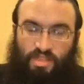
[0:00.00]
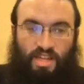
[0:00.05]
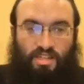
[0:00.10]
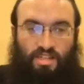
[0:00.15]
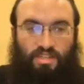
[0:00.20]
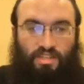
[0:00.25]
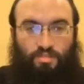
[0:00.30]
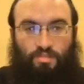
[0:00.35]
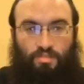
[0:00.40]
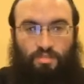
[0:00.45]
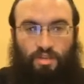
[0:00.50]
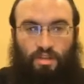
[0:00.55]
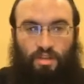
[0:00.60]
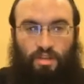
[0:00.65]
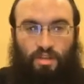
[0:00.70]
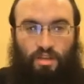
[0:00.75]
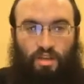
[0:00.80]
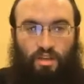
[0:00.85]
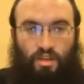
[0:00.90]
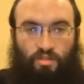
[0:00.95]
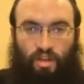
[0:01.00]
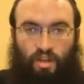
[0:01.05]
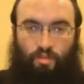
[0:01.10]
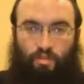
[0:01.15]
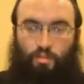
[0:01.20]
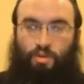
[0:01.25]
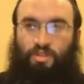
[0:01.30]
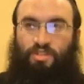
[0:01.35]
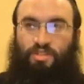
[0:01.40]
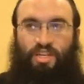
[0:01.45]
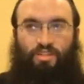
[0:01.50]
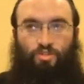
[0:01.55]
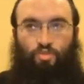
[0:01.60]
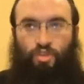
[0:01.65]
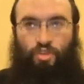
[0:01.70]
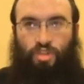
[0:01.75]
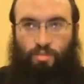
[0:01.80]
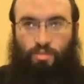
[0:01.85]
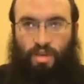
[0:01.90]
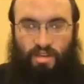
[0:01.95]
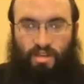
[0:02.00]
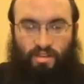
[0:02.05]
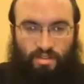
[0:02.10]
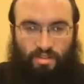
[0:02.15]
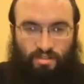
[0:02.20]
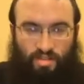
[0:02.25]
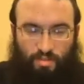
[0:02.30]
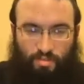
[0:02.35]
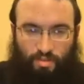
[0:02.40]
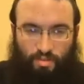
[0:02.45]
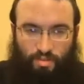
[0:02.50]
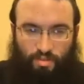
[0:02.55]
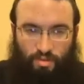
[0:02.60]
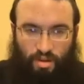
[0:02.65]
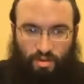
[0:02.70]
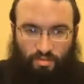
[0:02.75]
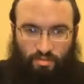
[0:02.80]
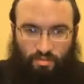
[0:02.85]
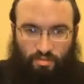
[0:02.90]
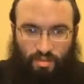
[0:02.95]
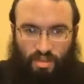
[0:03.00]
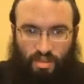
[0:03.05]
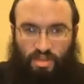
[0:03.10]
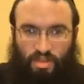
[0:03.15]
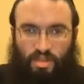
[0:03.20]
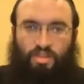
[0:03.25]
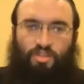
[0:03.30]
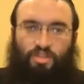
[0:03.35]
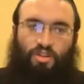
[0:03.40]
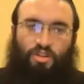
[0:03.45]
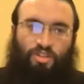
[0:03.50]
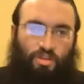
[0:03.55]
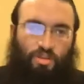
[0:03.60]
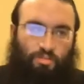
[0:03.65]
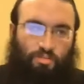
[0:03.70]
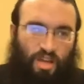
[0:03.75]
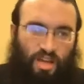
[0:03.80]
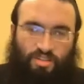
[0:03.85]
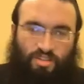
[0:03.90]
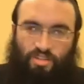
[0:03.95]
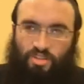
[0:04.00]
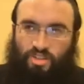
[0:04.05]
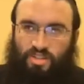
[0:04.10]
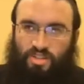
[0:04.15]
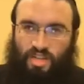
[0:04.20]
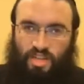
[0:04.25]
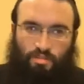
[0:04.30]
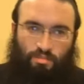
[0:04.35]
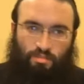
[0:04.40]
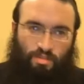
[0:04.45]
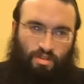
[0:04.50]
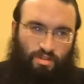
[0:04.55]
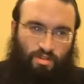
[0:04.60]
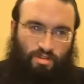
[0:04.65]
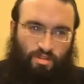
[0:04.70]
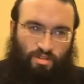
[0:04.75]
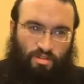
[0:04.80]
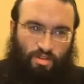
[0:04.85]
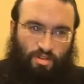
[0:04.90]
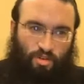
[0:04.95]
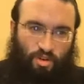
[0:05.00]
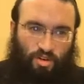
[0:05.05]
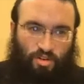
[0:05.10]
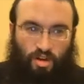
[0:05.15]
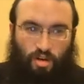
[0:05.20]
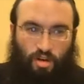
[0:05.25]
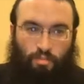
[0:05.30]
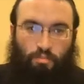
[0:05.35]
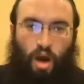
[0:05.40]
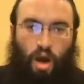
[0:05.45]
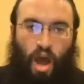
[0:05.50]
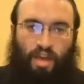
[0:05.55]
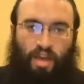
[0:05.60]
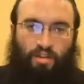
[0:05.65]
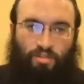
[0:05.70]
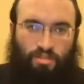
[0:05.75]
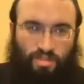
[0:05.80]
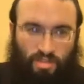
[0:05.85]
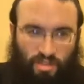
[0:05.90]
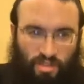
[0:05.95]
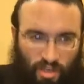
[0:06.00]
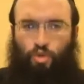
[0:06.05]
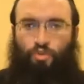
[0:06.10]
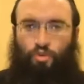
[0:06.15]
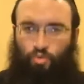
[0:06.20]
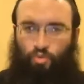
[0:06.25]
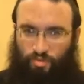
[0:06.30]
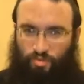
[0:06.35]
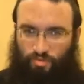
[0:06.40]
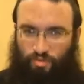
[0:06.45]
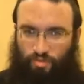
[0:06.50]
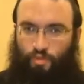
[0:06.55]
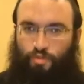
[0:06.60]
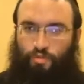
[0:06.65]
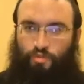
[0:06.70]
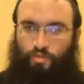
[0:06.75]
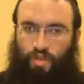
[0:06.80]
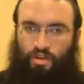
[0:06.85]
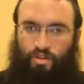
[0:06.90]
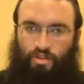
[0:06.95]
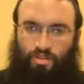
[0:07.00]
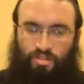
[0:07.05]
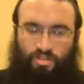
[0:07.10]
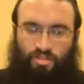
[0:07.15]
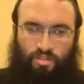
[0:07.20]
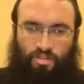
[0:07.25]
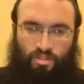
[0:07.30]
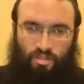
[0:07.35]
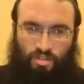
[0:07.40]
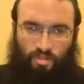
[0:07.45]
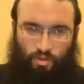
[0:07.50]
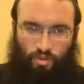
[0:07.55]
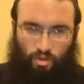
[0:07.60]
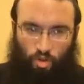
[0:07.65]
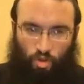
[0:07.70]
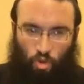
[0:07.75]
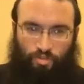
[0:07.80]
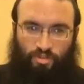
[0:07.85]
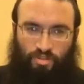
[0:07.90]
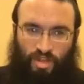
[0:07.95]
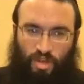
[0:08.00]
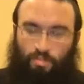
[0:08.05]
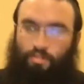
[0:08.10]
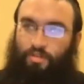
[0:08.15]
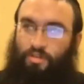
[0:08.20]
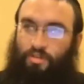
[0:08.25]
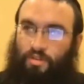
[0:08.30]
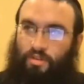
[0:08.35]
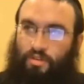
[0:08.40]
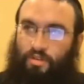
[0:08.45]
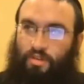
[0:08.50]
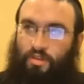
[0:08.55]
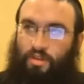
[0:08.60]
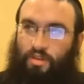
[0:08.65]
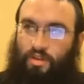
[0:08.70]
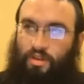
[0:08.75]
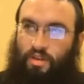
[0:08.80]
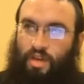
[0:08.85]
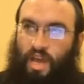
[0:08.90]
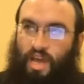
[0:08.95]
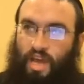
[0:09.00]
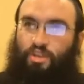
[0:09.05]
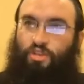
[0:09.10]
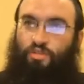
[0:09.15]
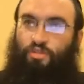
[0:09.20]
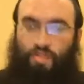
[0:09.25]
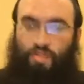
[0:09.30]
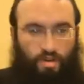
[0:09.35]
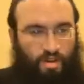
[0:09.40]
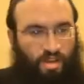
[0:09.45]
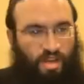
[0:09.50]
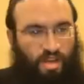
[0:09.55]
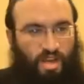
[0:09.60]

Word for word: He sends him, right, if a person has a really bad temper problem, so Hashem has to just send them a, you know, a, a mildly, if you have a very good, if you could hold your temper and you're